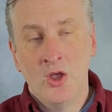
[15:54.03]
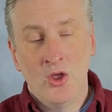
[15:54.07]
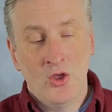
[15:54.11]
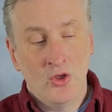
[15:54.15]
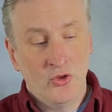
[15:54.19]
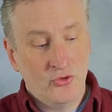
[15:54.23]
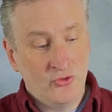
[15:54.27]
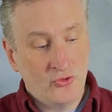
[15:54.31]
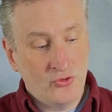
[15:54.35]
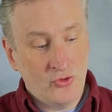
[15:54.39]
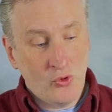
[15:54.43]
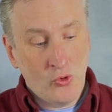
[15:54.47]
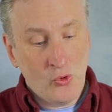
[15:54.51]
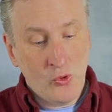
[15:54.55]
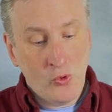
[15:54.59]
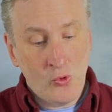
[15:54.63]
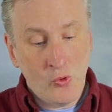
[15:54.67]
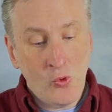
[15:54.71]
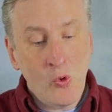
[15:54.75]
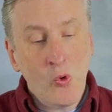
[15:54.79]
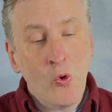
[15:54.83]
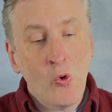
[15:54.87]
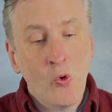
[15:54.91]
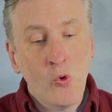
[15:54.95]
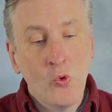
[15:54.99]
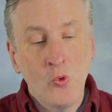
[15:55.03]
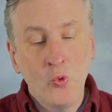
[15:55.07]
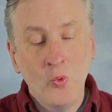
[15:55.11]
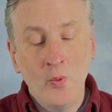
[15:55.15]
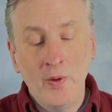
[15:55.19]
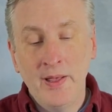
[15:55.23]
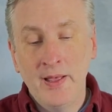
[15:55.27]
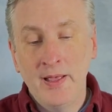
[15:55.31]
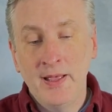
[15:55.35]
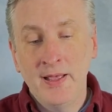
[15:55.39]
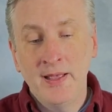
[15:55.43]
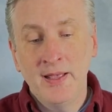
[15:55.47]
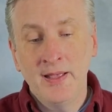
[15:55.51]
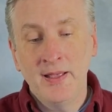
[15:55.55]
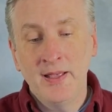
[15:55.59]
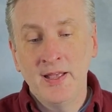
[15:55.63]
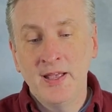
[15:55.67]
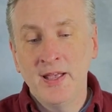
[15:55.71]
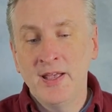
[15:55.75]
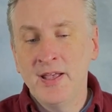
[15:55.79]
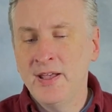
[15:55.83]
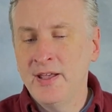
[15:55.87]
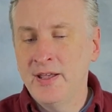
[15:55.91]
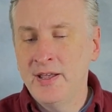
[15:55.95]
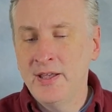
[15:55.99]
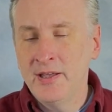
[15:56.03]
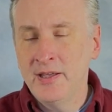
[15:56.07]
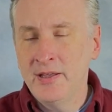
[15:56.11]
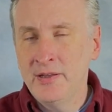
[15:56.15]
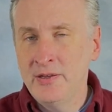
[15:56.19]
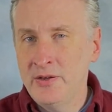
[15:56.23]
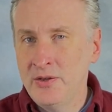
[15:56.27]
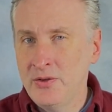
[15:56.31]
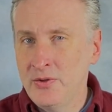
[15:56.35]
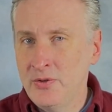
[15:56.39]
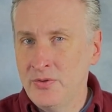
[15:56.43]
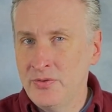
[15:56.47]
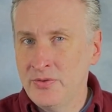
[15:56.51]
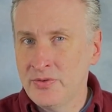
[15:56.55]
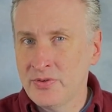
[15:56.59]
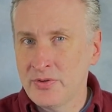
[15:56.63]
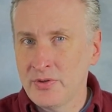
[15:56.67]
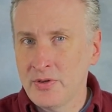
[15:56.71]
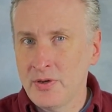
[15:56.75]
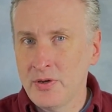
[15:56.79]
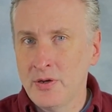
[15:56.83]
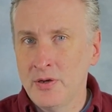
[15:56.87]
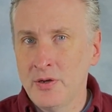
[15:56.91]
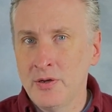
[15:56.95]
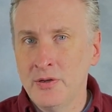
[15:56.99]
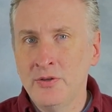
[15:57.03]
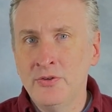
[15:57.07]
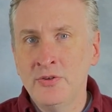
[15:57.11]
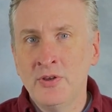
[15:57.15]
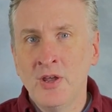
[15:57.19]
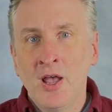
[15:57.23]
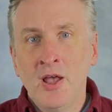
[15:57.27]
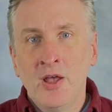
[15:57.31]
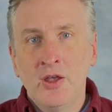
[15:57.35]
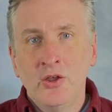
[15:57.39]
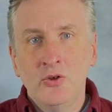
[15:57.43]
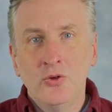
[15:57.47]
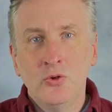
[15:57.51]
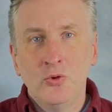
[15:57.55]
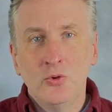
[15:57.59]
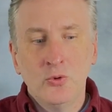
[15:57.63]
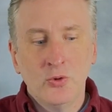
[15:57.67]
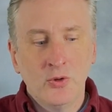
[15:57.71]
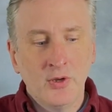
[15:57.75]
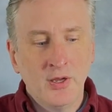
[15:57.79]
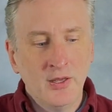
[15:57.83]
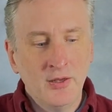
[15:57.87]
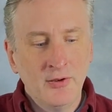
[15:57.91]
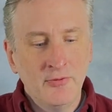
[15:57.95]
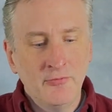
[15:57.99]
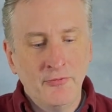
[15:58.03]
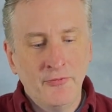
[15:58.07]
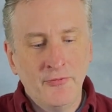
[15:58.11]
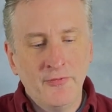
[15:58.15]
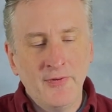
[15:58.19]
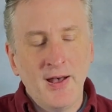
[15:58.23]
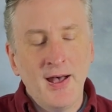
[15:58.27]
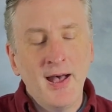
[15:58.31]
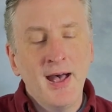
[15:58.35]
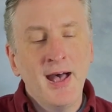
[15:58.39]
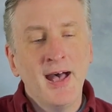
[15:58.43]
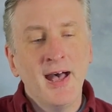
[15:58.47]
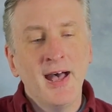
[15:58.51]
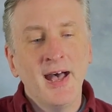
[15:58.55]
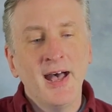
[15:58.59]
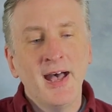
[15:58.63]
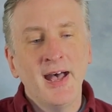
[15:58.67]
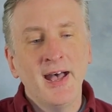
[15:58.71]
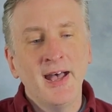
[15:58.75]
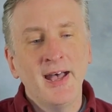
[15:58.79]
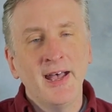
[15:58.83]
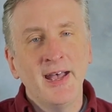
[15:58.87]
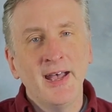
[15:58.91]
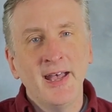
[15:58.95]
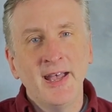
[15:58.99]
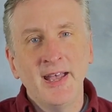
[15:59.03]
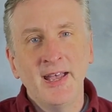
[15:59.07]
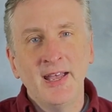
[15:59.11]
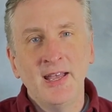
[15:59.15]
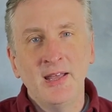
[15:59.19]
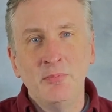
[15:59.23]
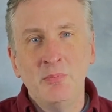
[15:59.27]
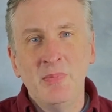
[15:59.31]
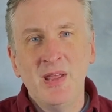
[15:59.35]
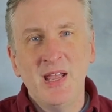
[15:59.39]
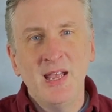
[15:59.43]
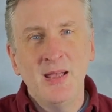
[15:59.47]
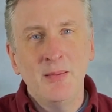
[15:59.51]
So when you search, you can find me